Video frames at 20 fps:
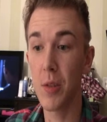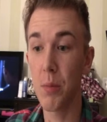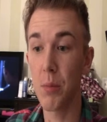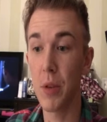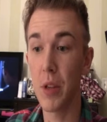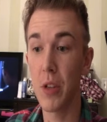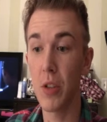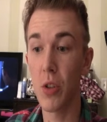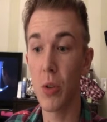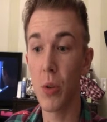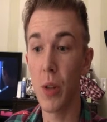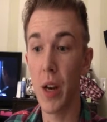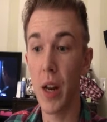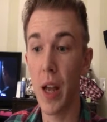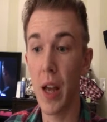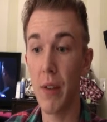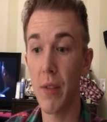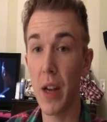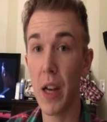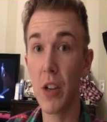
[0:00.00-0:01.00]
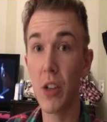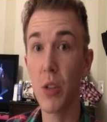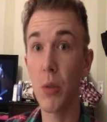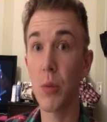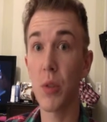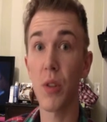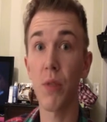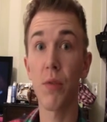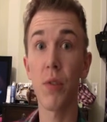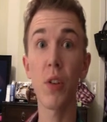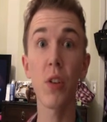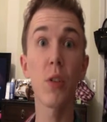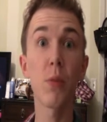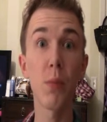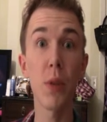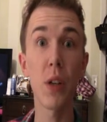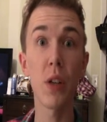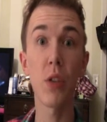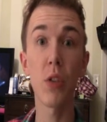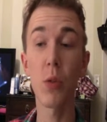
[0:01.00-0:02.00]
Pikachu that I have actually was the first
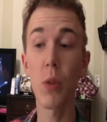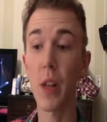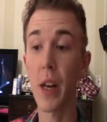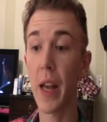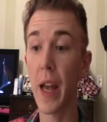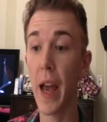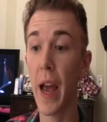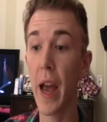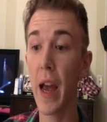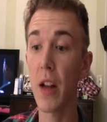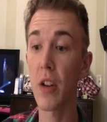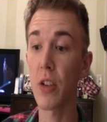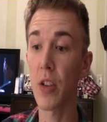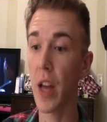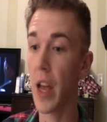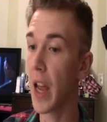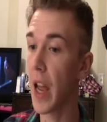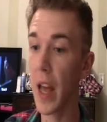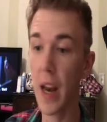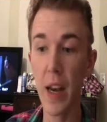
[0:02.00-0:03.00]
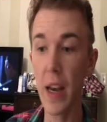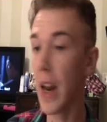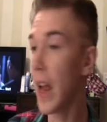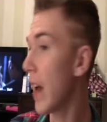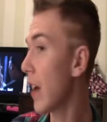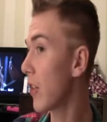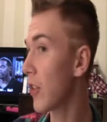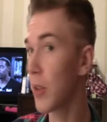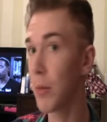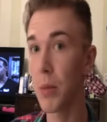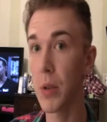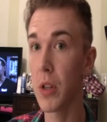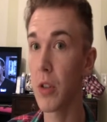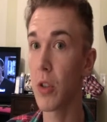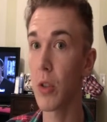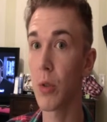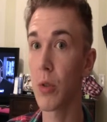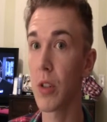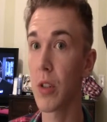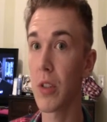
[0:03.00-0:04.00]
Pikachu that I hatched. I hadn't hatched a
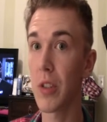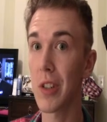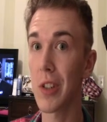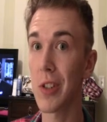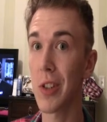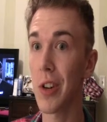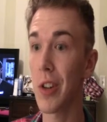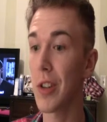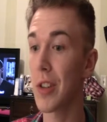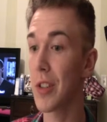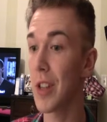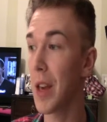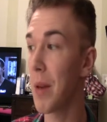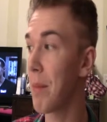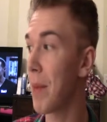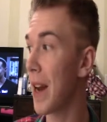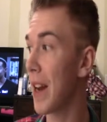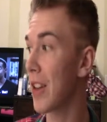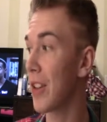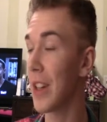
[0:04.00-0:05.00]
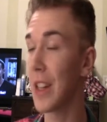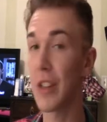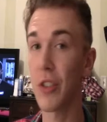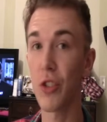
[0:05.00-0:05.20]
Pikachu since I started this game back in like